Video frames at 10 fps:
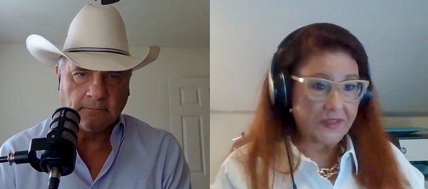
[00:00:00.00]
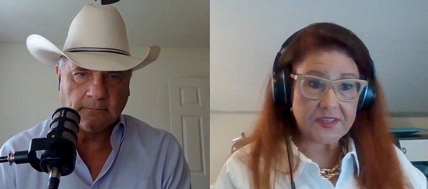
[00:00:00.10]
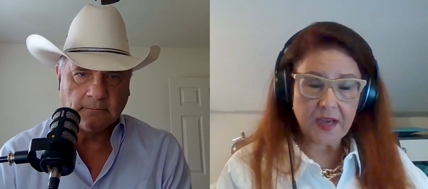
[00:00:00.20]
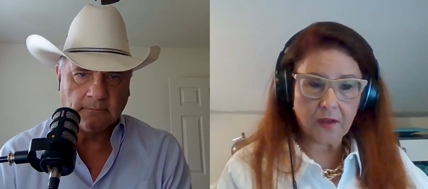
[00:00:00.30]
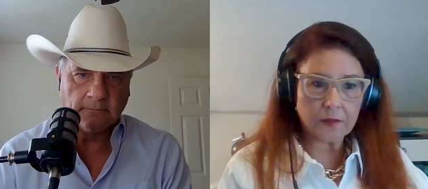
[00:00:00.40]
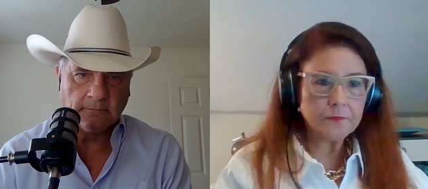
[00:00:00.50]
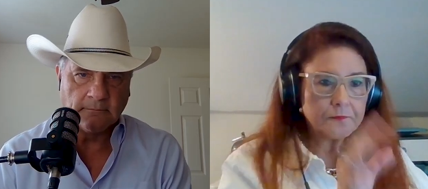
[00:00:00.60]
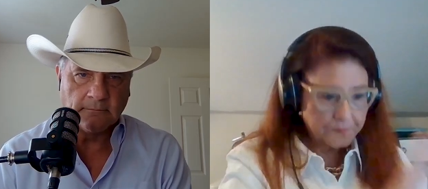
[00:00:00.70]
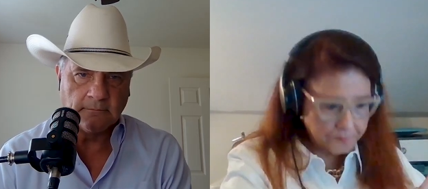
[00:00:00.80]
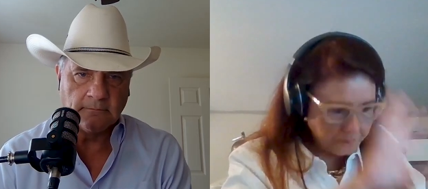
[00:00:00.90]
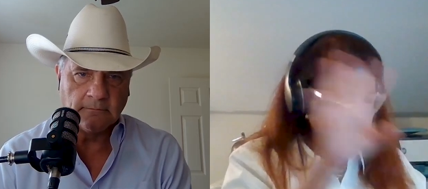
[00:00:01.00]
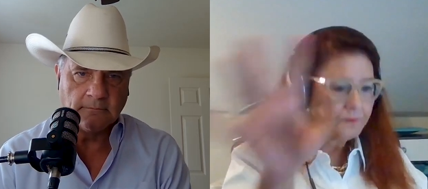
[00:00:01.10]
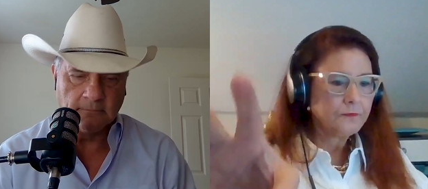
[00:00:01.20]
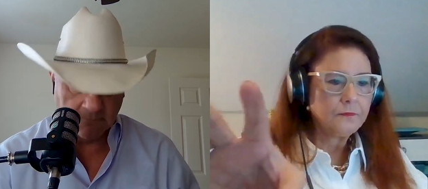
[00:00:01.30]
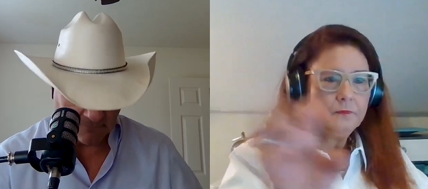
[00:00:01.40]
Speaker 1: reseller.
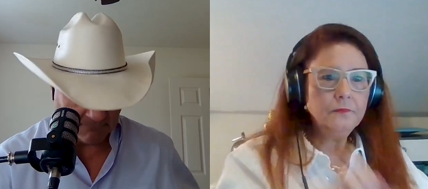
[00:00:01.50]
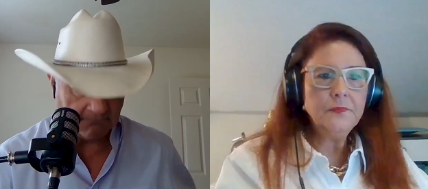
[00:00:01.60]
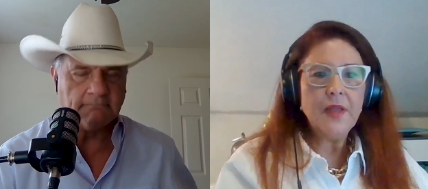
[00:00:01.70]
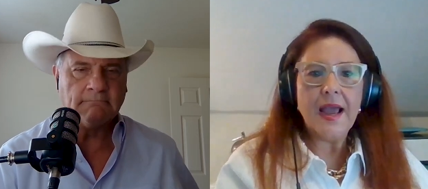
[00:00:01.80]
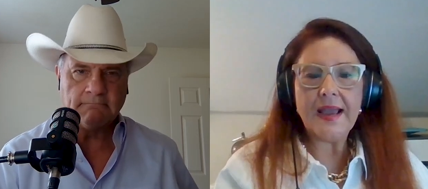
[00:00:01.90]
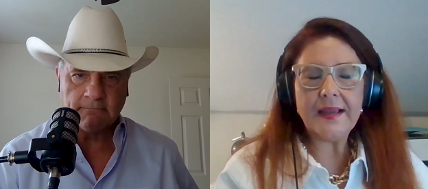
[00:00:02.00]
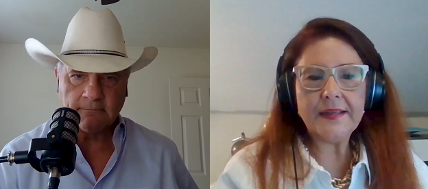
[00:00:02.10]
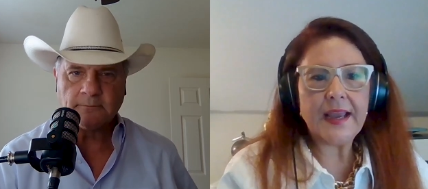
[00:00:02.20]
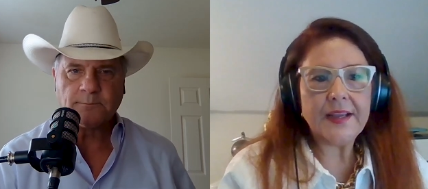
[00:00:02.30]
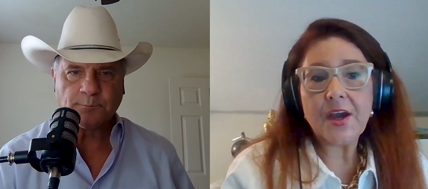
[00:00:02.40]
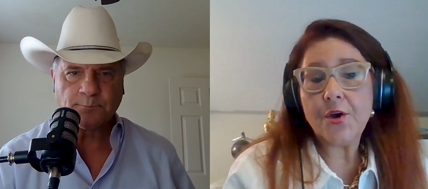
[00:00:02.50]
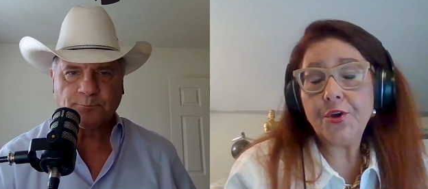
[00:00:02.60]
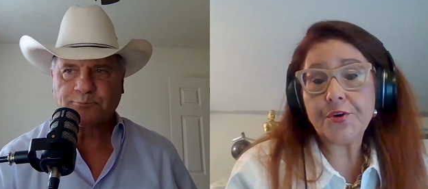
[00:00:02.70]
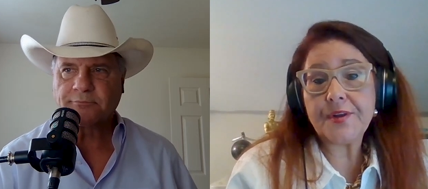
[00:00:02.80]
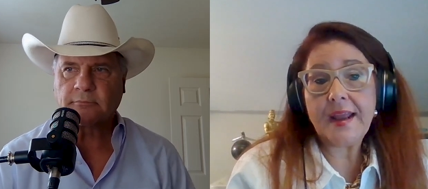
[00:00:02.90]
Mm-hmm. and and
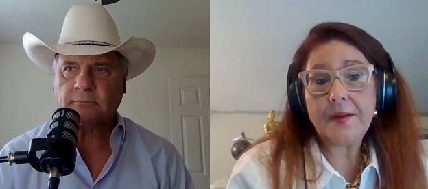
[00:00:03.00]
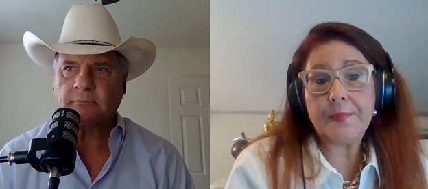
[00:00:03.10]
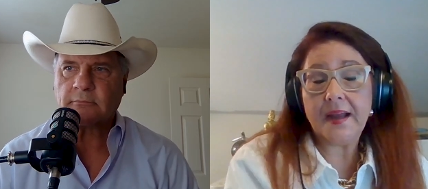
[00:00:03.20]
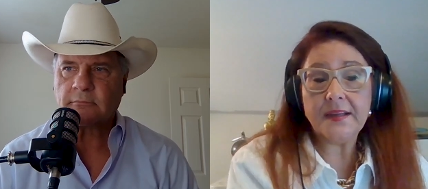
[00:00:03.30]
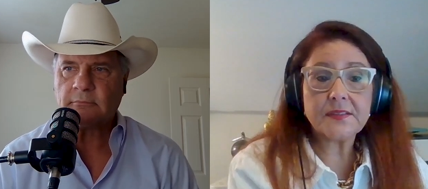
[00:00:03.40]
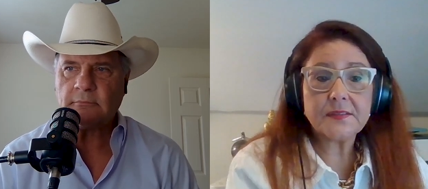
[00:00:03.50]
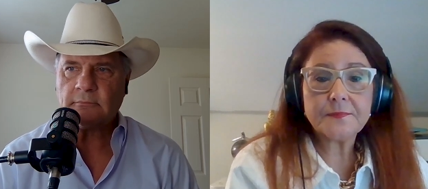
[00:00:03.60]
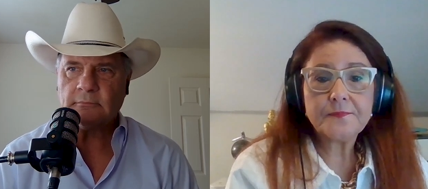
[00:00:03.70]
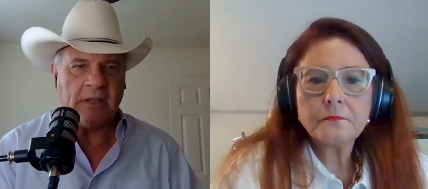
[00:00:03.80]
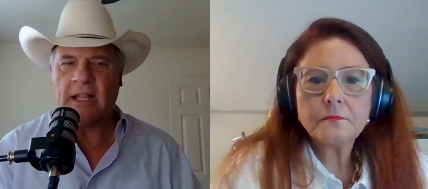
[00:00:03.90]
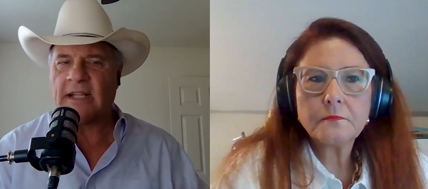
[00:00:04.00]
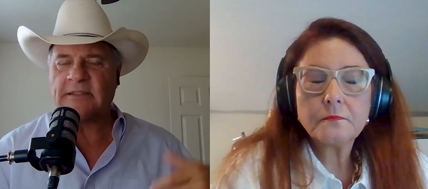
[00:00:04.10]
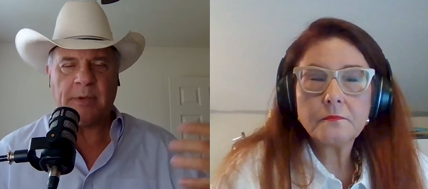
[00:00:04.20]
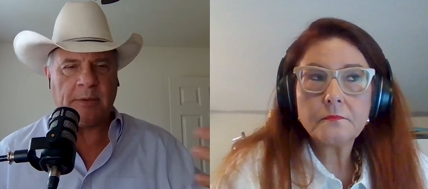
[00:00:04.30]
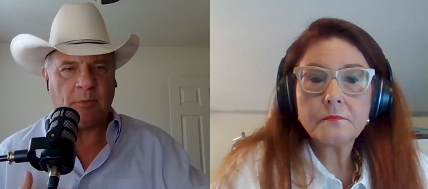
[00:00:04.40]
go to your database.
Speaker 2: Lots of
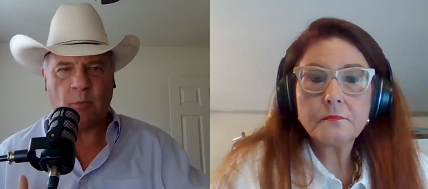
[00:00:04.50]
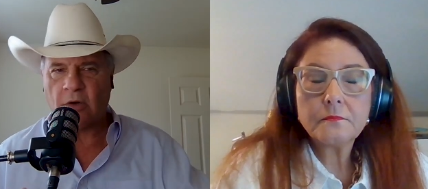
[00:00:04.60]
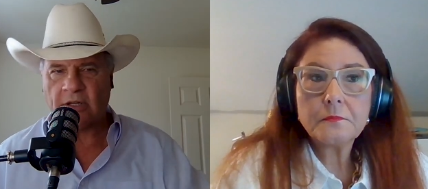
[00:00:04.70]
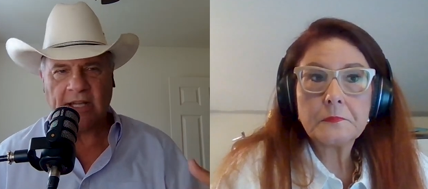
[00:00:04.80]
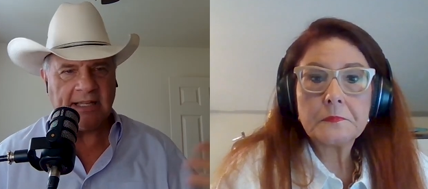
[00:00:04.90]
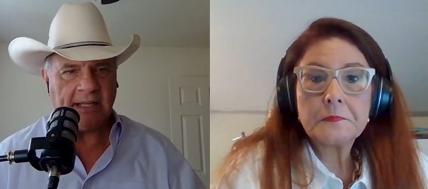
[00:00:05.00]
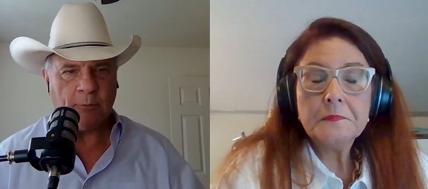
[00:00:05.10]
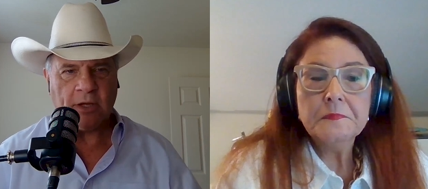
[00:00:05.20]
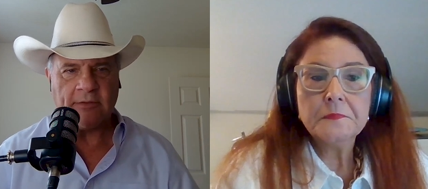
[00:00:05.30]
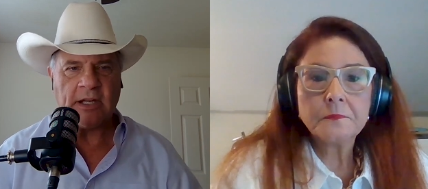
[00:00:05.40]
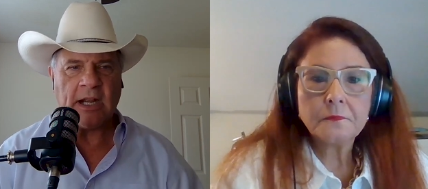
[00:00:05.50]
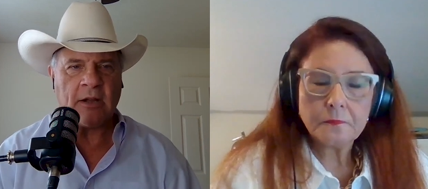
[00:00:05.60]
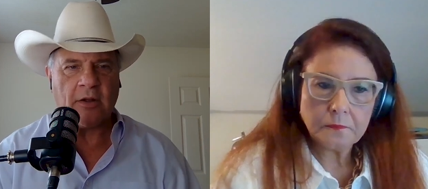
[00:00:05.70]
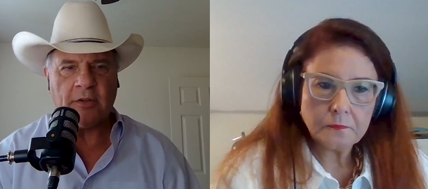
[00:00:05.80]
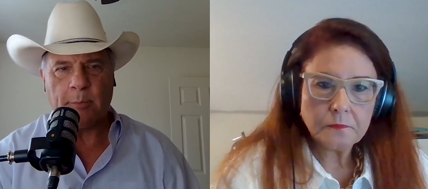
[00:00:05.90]
people work it whatever I
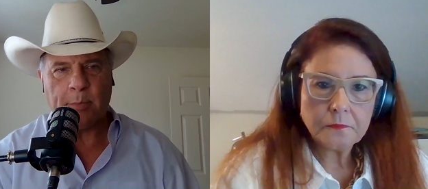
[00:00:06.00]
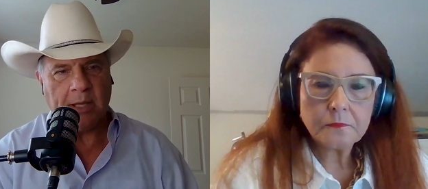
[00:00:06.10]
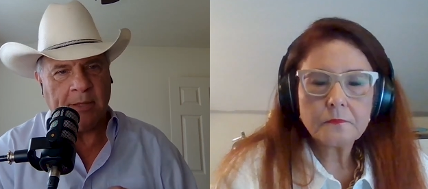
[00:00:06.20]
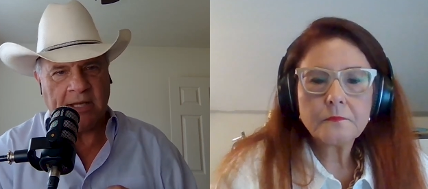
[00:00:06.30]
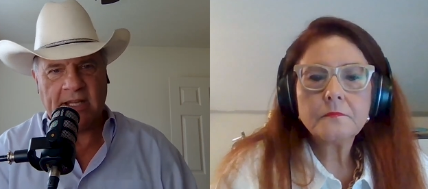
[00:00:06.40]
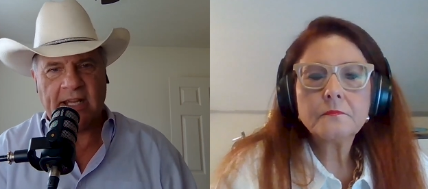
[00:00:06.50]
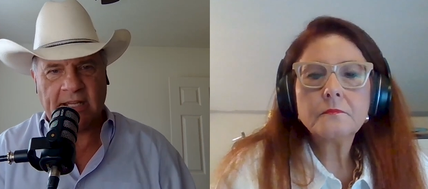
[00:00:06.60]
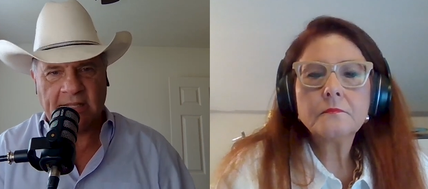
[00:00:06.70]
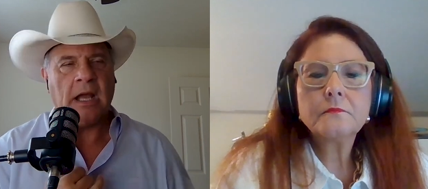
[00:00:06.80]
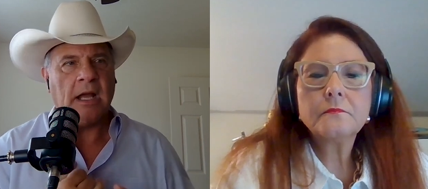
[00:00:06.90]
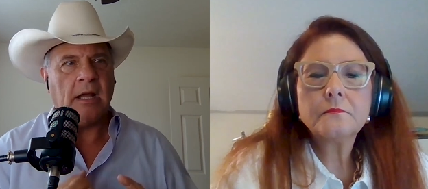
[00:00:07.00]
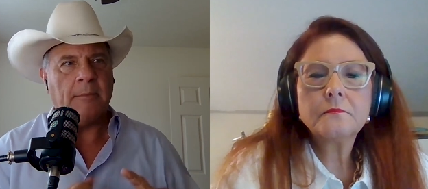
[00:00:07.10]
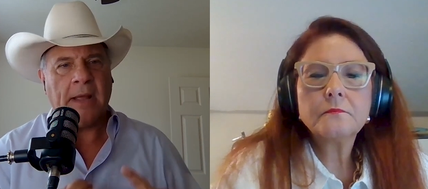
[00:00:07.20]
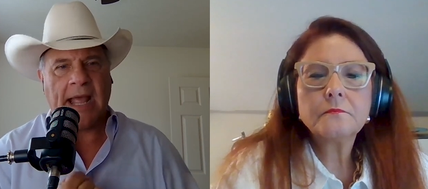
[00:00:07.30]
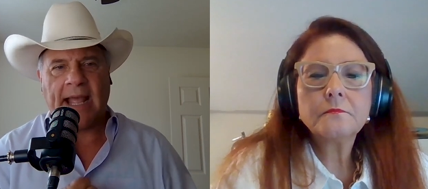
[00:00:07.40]
call the PPD uh,
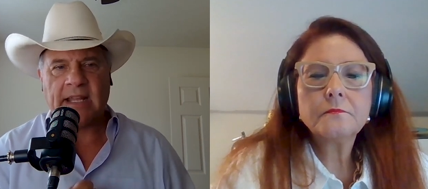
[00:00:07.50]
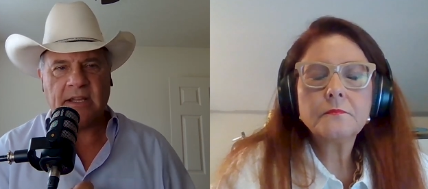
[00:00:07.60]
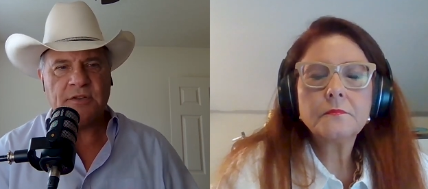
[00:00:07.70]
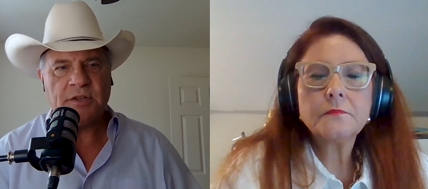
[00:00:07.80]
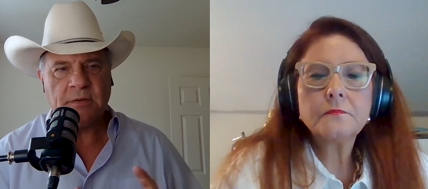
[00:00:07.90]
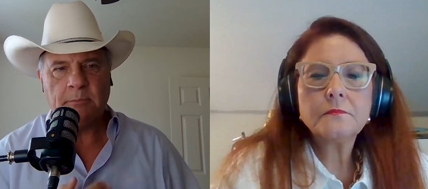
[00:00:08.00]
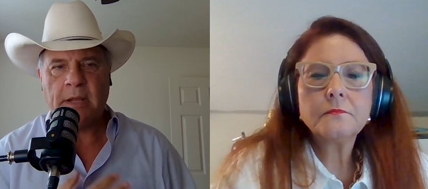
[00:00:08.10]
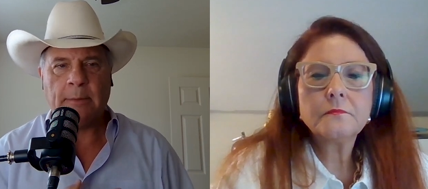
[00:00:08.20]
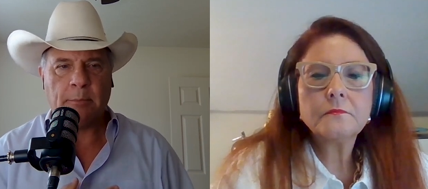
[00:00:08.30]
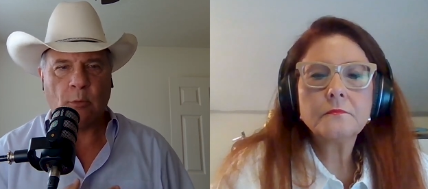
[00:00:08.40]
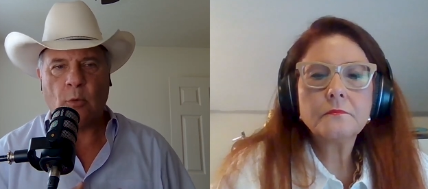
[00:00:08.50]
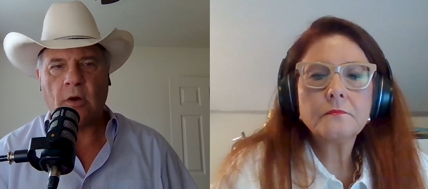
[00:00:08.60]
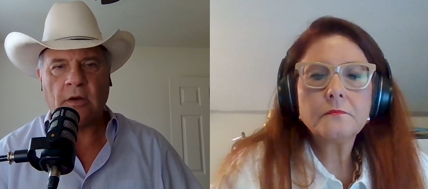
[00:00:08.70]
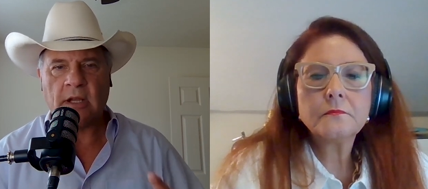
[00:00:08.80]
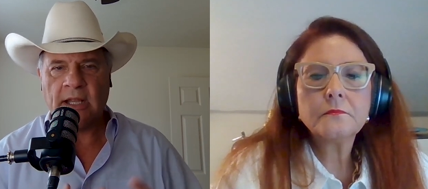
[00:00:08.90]
package,
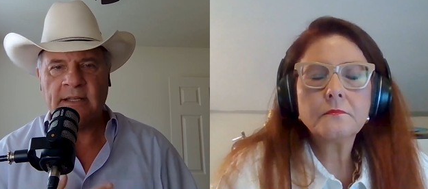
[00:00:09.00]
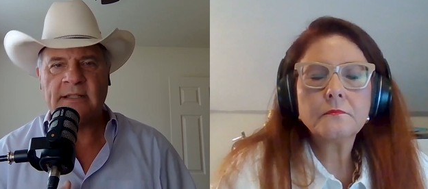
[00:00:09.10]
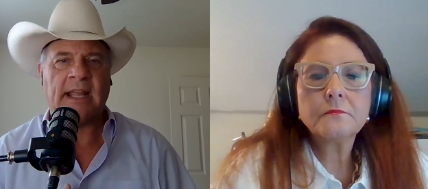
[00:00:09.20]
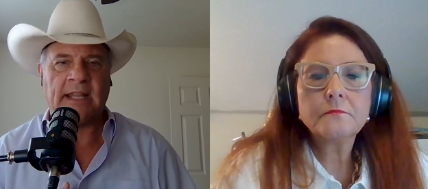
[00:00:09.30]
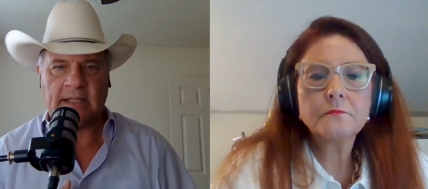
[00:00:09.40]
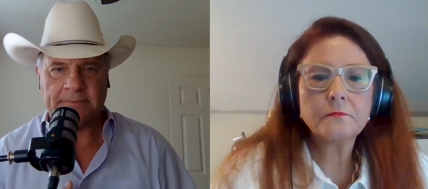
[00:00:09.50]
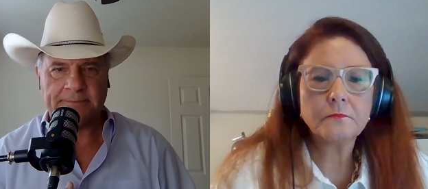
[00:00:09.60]
paperwork, and data.